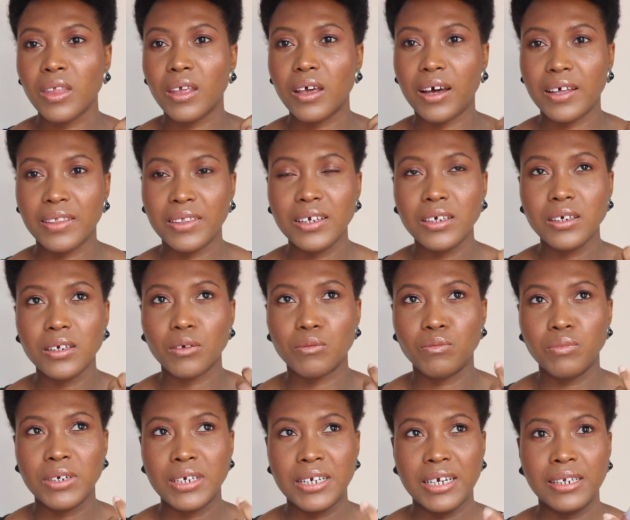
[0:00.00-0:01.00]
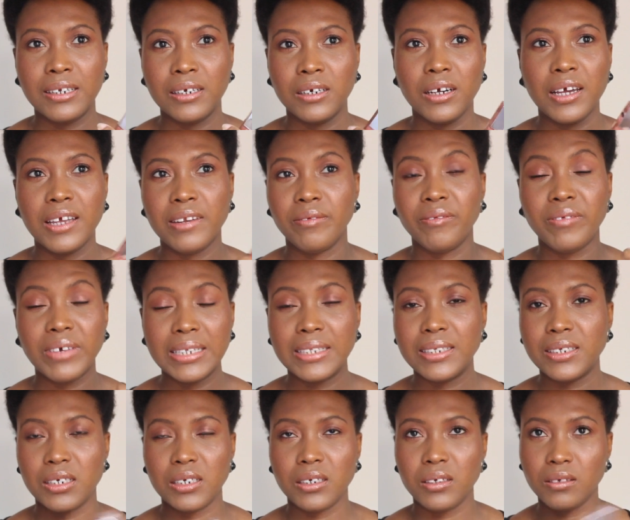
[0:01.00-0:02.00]
I think Rihanna and
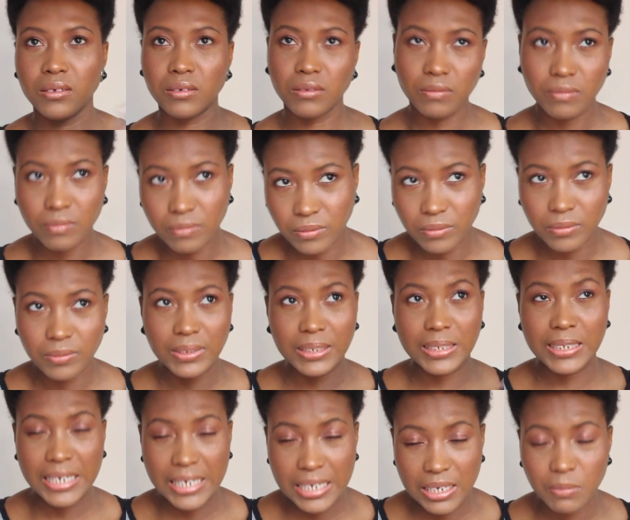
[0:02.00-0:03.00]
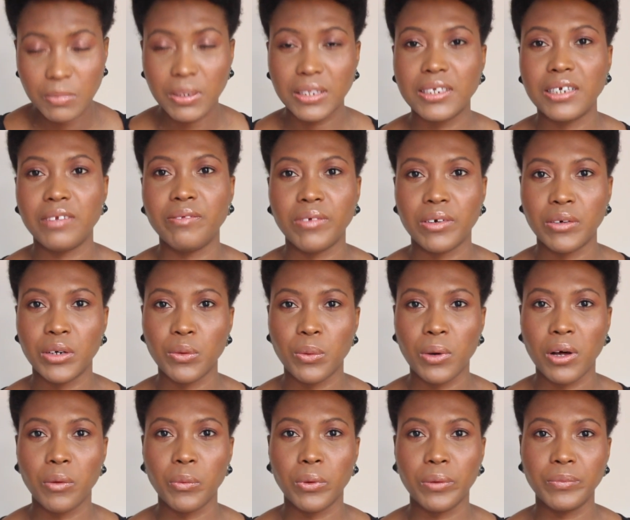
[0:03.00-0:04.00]
Fenty, the team, did very
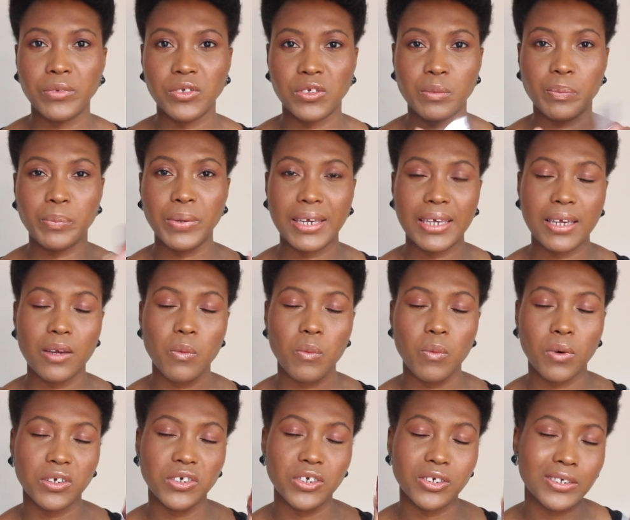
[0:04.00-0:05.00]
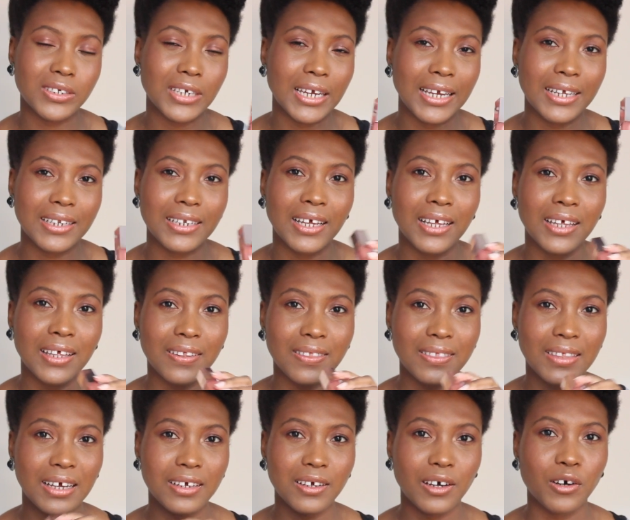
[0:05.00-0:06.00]
well with just picking one shade
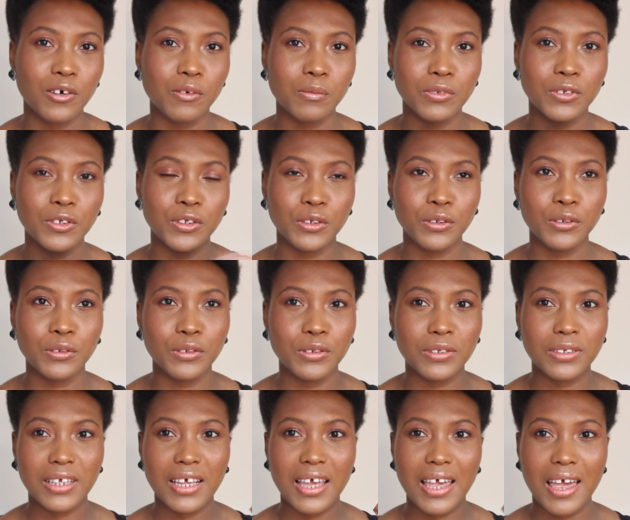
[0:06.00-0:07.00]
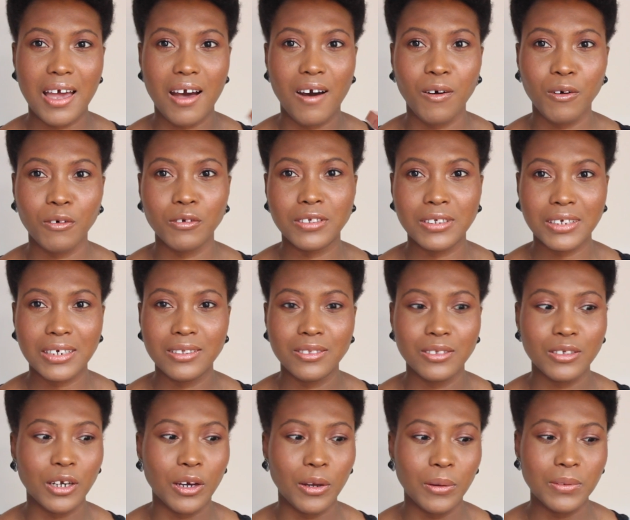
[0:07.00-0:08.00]
that suits all
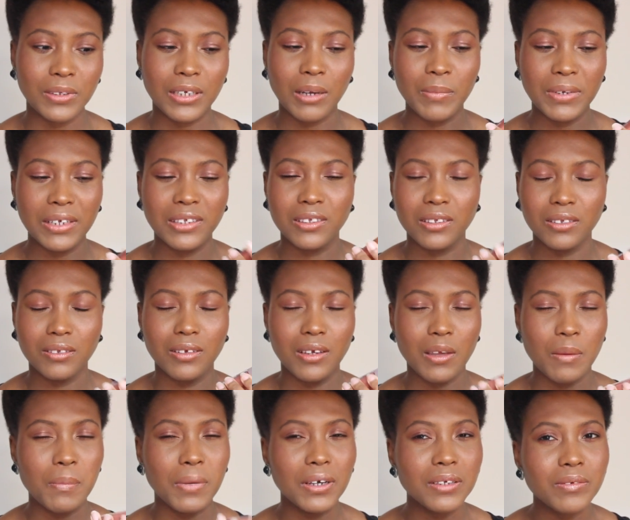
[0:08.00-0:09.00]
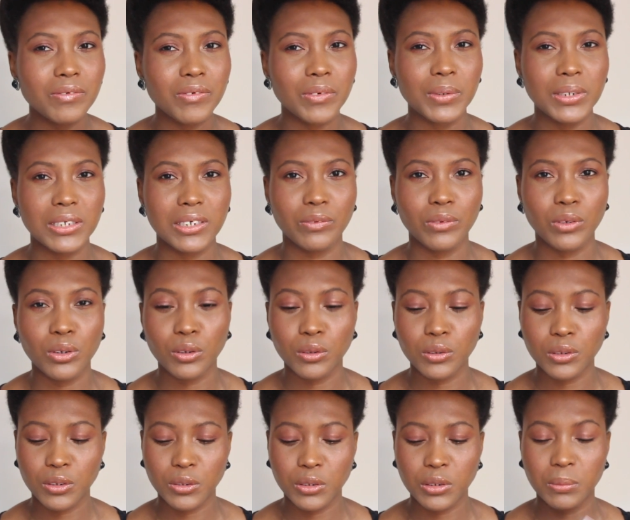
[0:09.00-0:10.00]
skin tones. I mean, it must be very
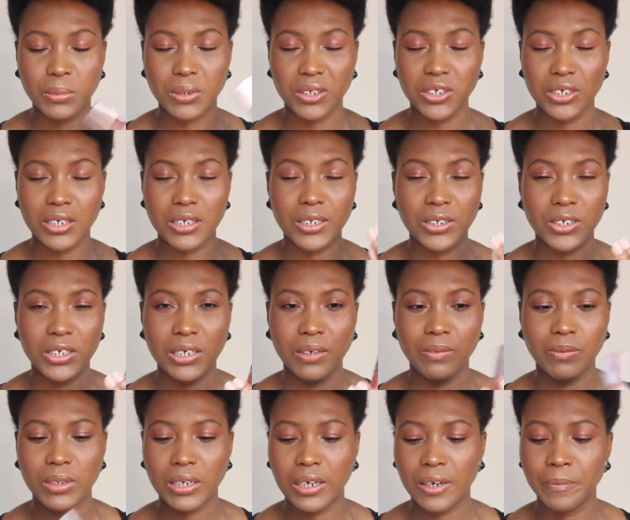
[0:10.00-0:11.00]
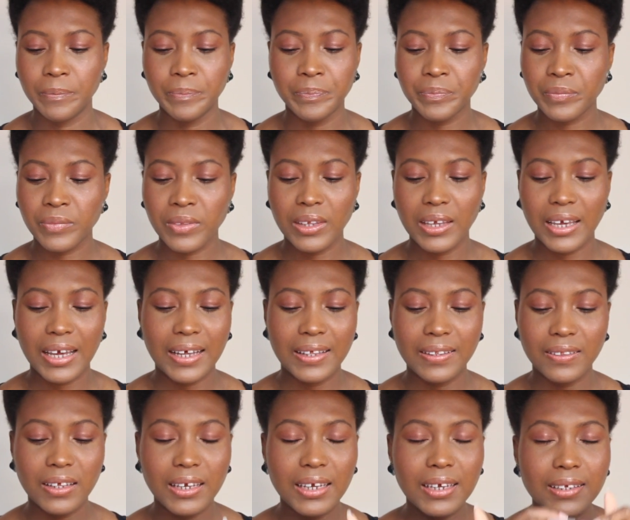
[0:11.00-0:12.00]
difficult to do, but she achieved it.
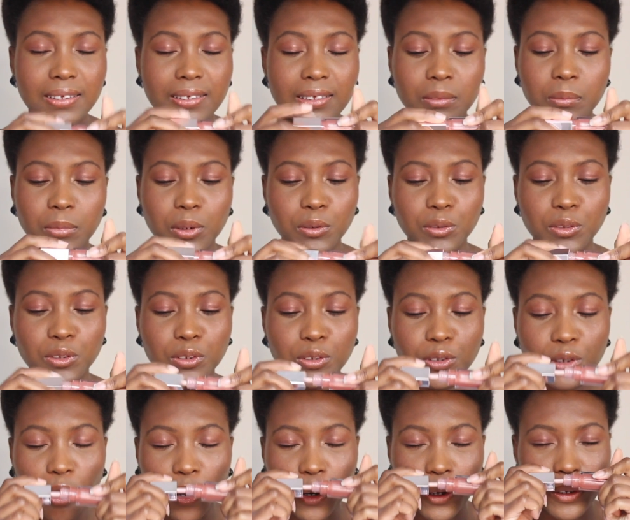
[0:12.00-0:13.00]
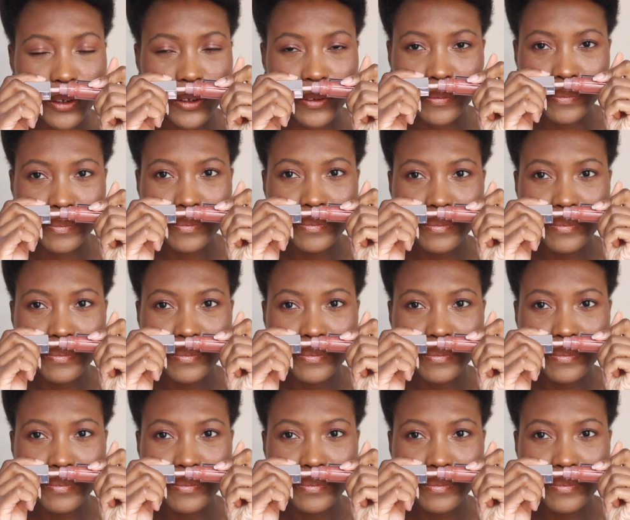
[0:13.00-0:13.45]
And it smells so...